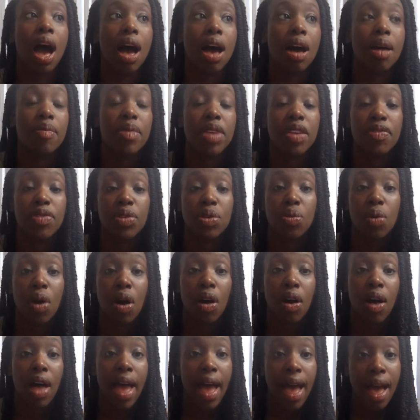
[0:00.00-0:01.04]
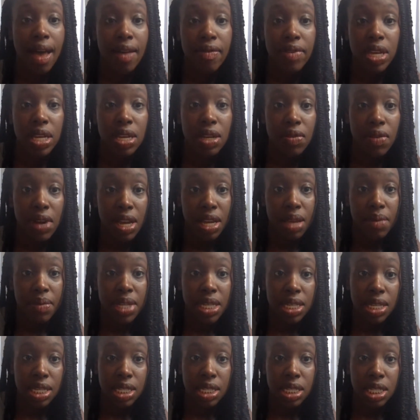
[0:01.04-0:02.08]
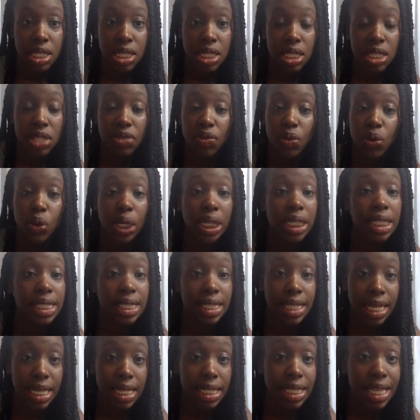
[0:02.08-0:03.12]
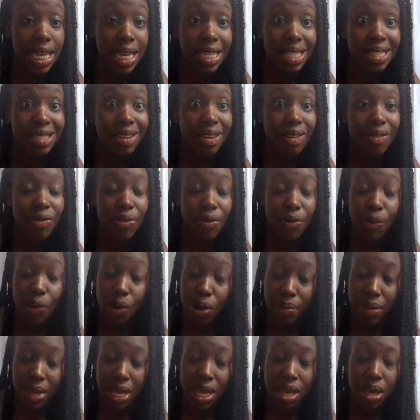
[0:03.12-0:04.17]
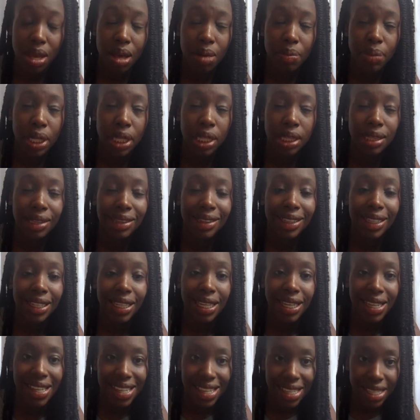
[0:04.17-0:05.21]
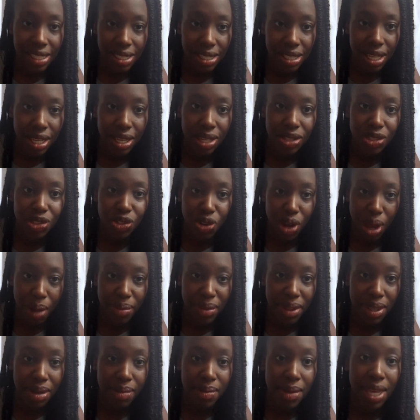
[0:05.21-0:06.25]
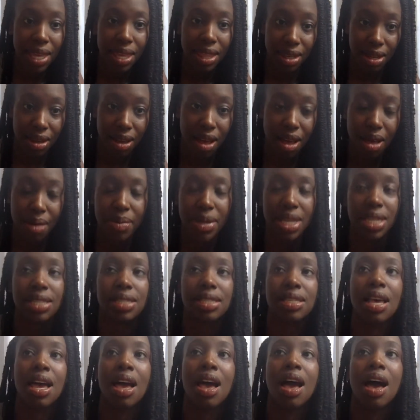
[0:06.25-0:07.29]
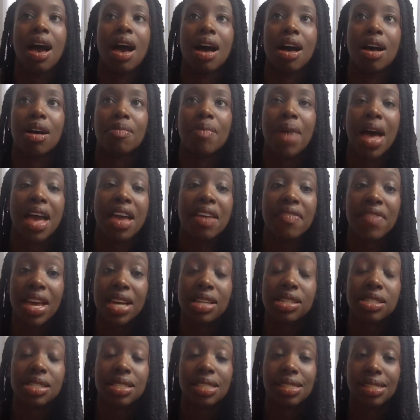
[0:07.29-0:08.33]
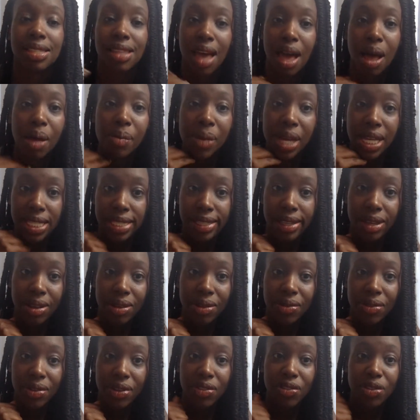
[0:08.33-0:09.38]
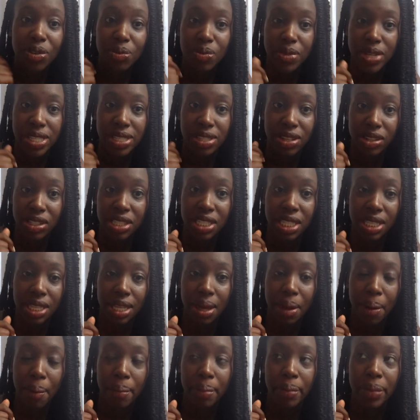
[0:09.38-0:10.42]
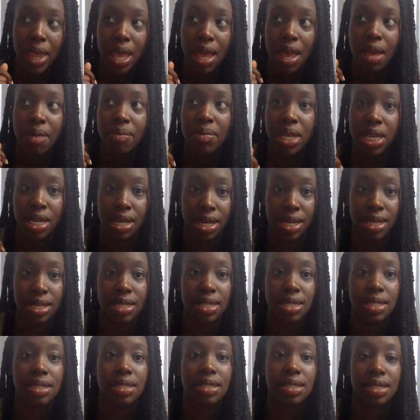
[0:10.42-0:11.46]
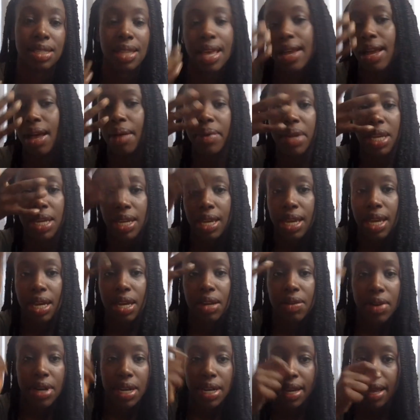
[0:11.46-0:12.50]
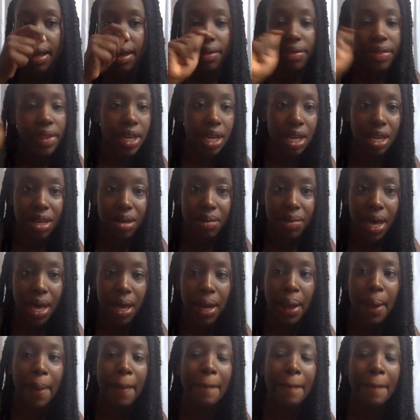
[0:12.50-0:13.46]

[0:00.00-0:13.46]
If you all have any recommendations for state tests for me, please drop them in the comments. I've actually stopped myself from researching them because like I'm getting ahead of it right now thinking about it.